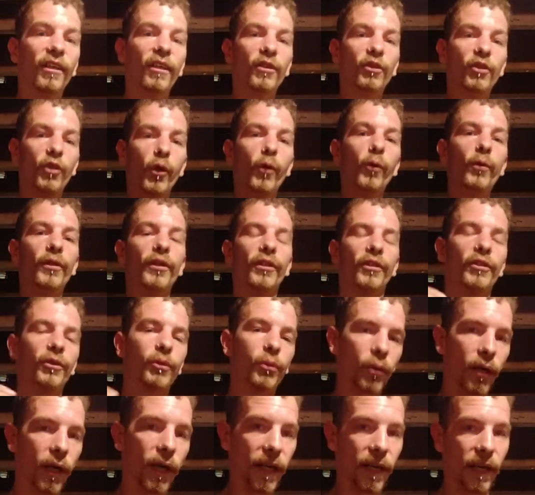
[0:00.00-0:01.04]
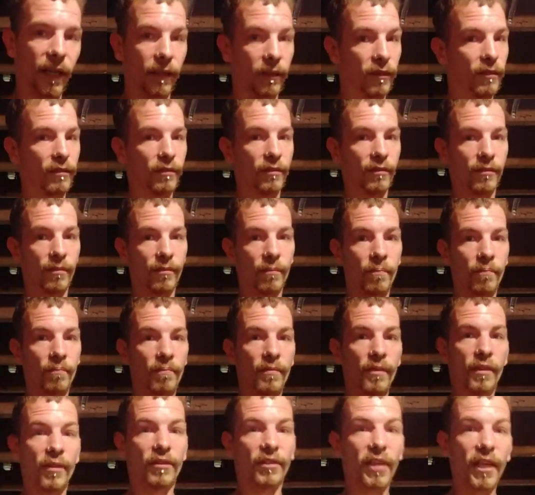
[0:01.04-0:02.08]
to your training.
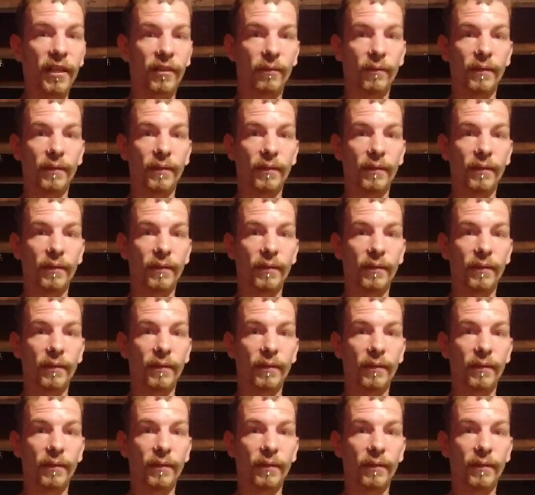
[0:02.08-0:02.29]
Take a